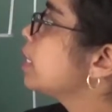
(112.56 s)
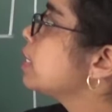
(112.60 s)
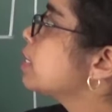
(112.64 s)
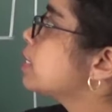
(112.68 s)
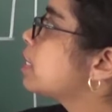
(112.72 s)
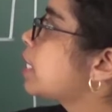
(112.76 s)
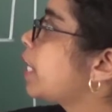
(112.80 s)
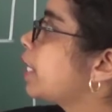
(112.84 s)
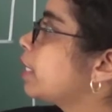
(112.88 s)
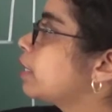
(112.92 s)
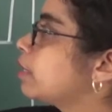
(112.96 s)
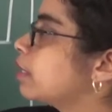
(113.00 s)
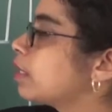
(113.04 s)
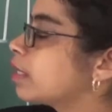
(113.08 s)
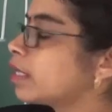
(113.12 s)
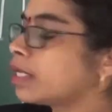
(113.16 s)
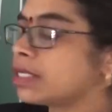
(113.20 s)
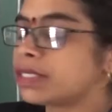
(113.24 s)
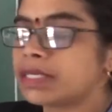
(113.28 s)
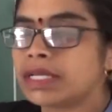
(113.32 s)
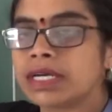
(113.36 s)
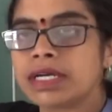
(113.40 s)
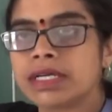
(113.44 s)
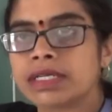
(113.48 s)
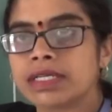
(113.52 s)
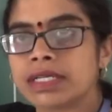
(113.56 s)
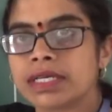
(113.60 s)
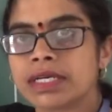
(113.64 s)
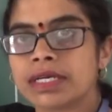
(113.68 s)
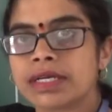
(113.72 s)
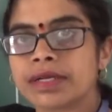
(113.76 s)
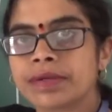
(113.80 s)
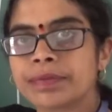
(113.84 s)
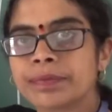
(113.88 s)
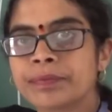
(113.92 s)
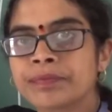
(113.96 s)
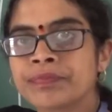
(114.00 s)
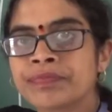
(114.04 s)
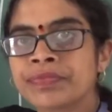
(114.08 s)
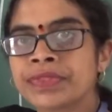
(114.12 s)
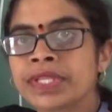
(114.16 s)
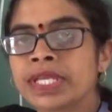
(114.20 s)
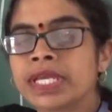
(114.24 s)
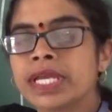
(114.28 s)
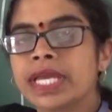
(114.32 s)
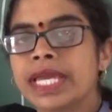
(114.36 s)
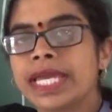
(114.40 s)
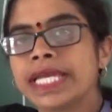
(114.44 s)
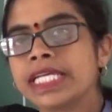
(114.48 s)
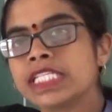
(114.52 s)
inside the conductor
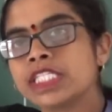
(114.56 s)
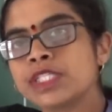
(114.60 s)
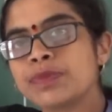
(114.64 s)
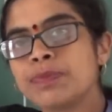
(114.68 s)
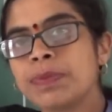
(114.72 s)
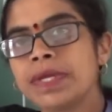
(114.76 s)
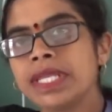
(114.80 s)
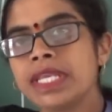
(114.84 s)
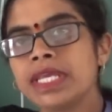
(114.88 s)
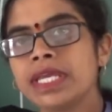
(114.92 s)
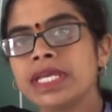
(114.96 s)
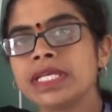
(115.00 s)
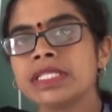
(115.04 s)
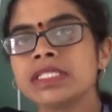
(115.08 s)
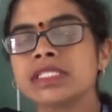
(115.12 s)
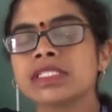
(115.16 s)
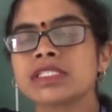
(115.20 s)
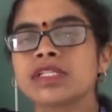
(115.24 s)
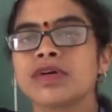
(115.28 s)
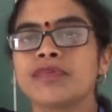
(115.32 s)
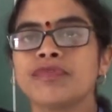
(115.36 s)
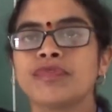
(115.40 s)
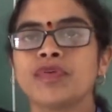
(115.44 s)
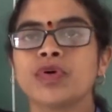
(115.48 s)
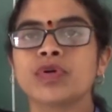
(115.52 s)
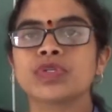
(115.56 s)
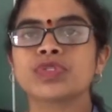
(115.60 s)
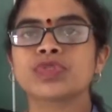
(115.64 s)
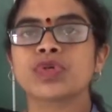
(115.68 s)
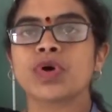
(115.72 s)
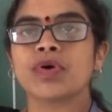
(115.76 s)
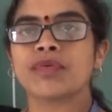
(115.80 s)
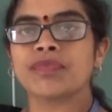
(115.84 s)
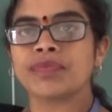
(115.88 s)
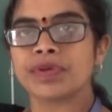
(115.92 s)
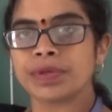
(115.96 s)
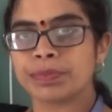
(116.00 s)
experience the force of